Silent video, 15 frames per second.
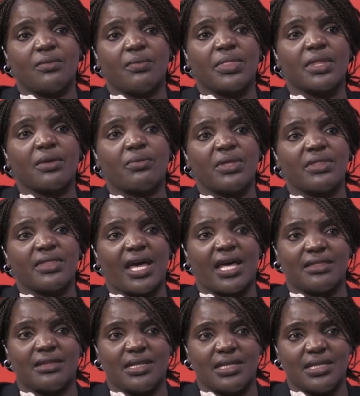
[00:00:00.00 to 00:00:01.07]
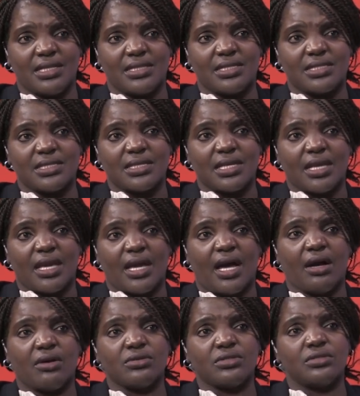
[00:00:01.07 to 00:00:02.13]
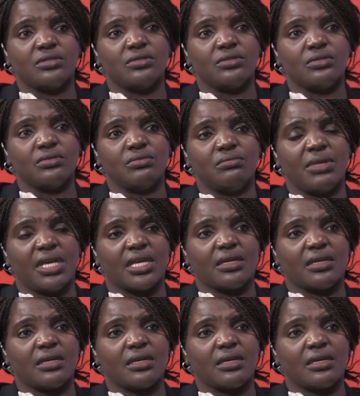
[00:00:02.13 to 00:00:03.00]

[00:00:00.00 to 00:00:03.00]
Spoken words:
with other needs? How do you make